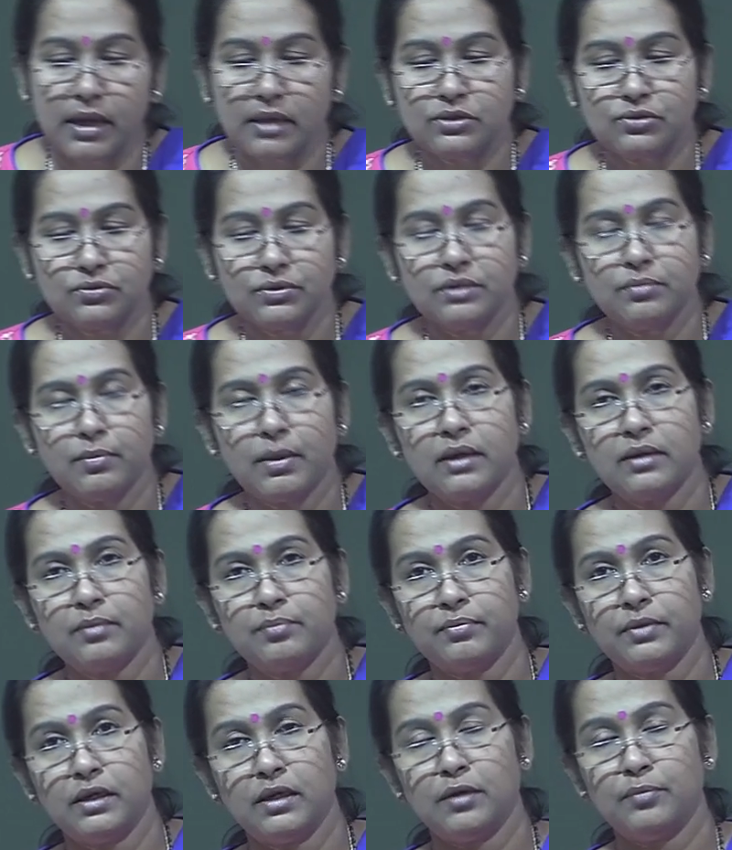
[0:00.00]
with my
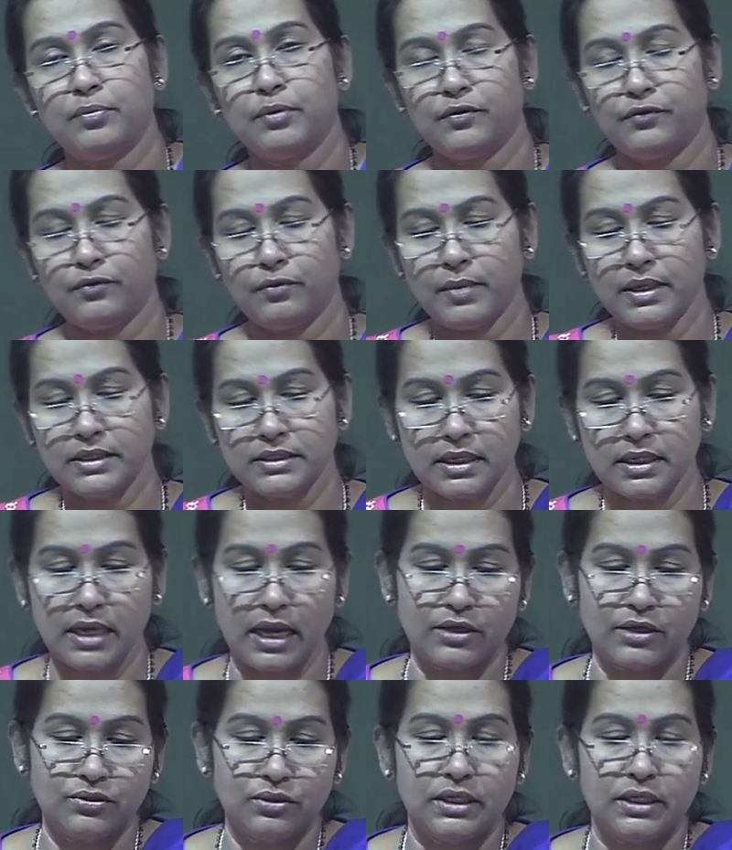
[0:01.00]
performance, and
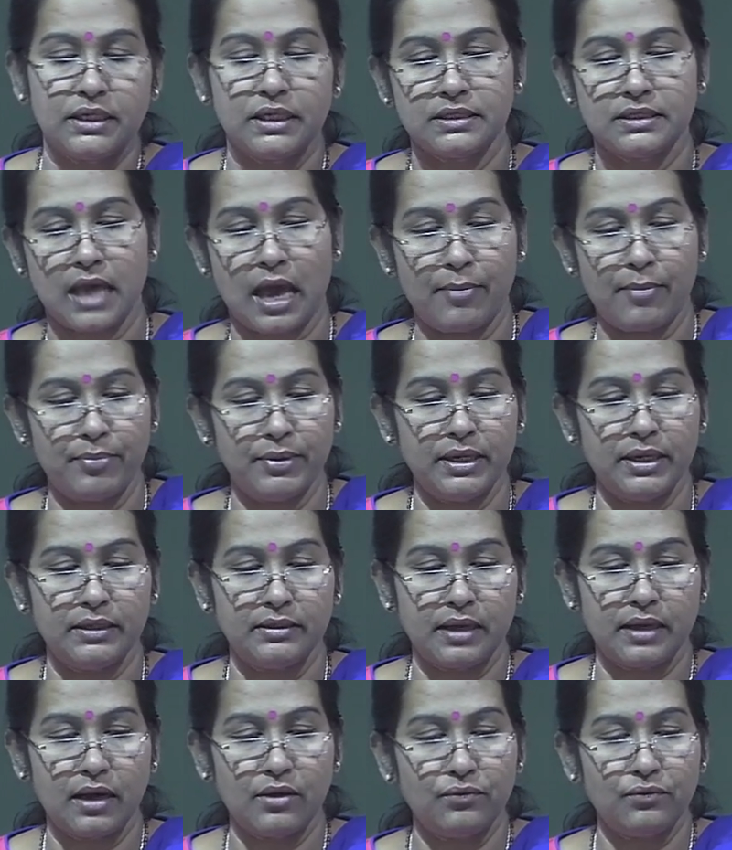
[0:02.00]
actually it has happened in
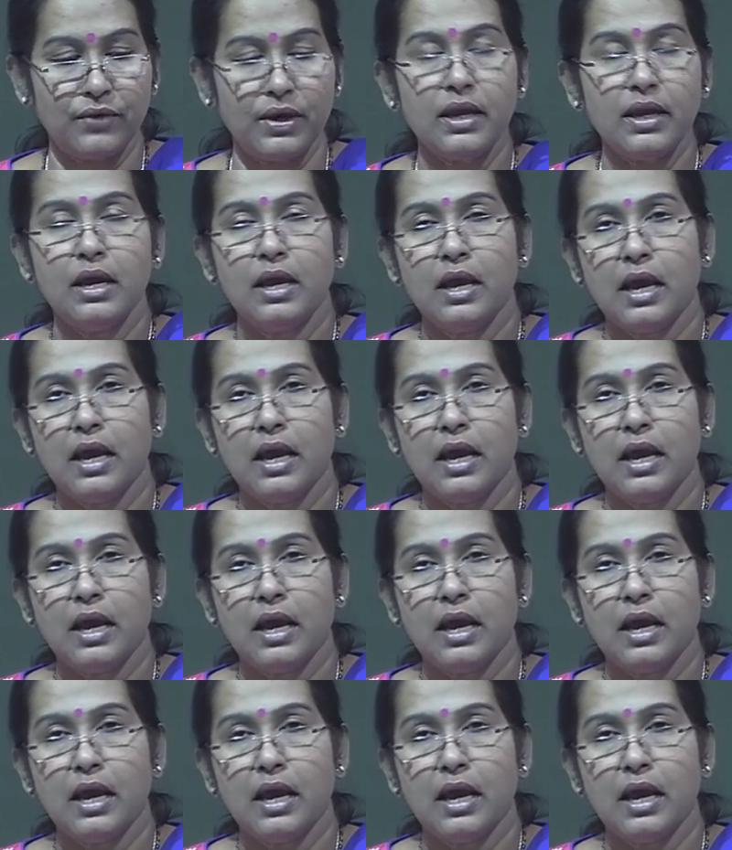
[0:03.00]
that way